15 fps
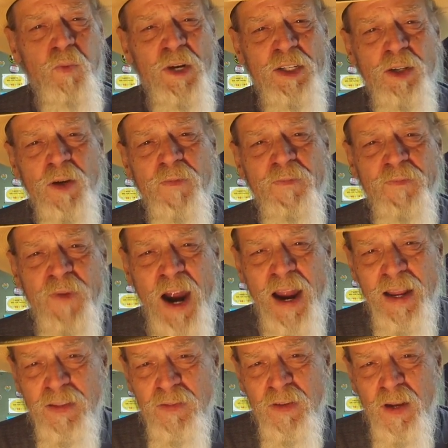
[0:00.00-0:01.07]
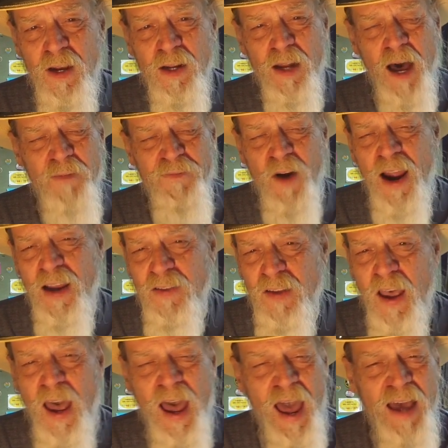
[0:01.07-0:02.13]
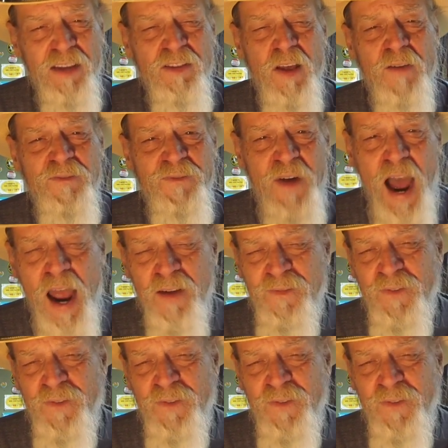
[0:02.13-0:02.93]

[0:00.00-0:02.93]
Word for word: Richard France, La France has to fight